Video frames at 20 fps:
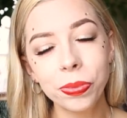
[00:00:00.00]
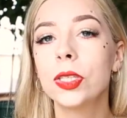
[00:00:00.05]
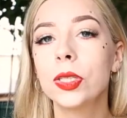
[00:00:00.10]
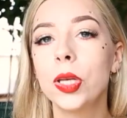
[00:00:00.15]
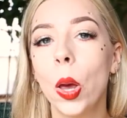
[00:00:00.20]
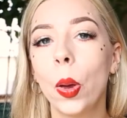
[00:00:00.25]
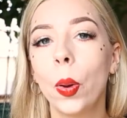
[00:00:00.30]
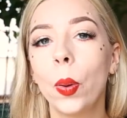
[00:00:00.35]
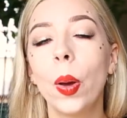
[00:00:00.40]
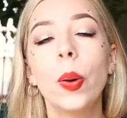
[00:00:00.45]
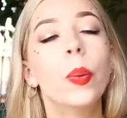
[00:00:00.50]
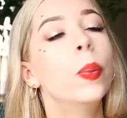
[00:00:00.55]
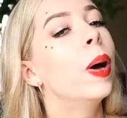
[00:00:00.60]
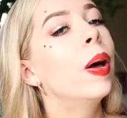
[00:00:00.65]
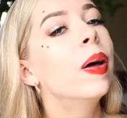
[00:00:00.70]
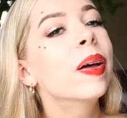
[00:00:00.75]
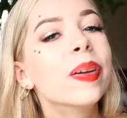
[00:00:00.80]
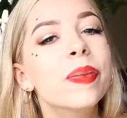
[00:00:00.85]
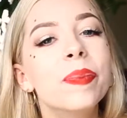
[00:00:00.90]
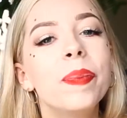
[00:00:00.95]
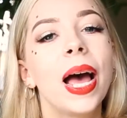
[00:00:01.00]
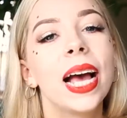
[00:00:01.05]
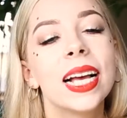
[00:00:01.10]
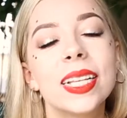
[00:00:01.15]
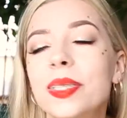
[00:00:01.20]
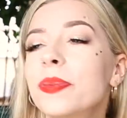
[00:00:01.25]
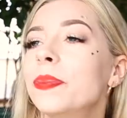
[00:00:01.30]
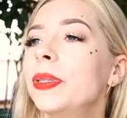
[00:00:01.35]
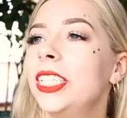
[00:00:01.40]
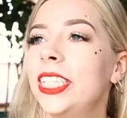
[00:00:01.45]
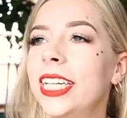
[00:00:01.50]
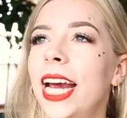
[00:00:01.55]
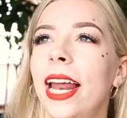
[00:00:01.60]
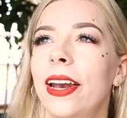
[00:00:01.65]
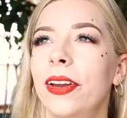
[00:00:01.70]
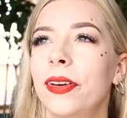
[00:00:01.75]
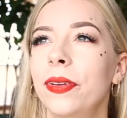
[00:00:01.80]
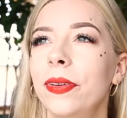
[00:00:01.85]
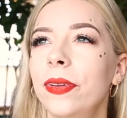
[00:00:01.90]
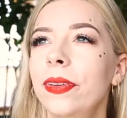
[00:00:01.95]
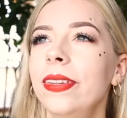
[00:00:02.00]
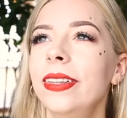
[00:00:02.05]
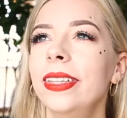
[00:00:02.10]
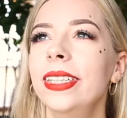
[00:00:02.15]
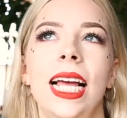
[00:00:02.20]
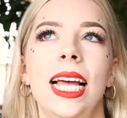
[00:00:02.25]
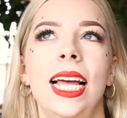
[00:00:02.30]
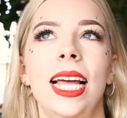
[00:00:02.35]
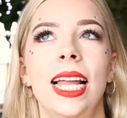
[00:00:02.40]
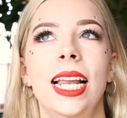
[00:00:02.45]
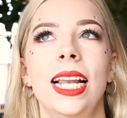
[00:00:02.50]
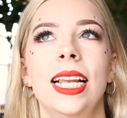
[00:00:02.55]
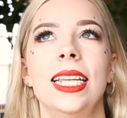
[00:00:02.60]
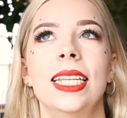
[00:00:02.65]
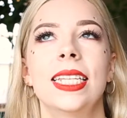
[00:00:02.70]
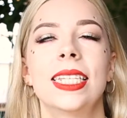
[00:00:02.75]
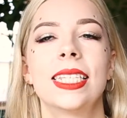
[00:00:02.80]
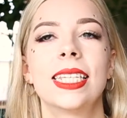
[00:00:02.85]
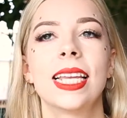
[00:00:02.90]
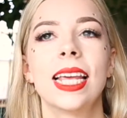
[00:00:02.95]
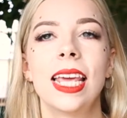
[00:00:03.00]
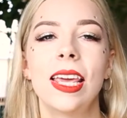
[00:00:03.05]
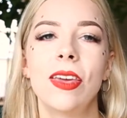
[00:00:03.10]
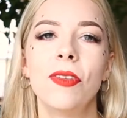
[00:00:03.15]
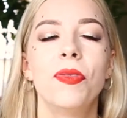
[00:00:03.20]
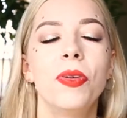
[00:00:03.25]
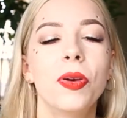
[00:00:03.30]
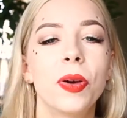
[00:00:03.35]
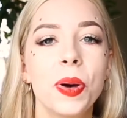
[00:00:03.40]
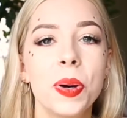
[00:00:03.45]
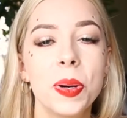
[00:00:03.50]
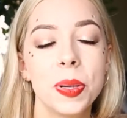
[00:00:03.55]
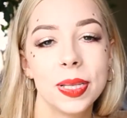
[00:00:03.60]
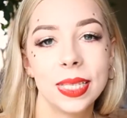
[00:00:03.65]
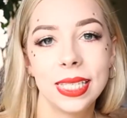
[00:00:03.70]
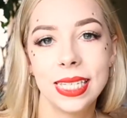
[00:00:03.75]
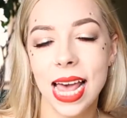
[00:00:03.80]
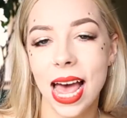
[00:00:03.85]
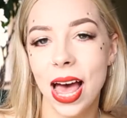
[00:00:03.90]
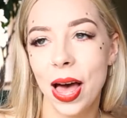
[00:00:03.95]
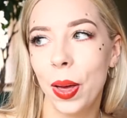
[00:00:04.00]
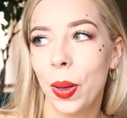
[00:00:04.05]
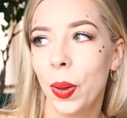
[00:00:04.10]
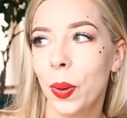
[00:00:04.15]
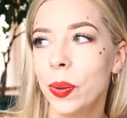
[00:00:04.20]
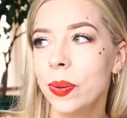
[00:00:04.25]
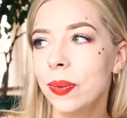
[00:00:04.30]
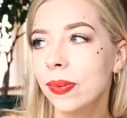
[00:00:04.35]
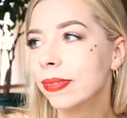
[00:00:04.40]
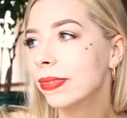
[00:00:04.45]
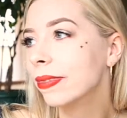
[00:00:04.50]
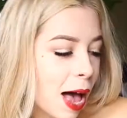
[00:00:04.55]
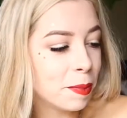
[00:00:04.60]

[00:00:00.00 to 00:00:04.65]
So welcome back to my channel, and if you can't tell,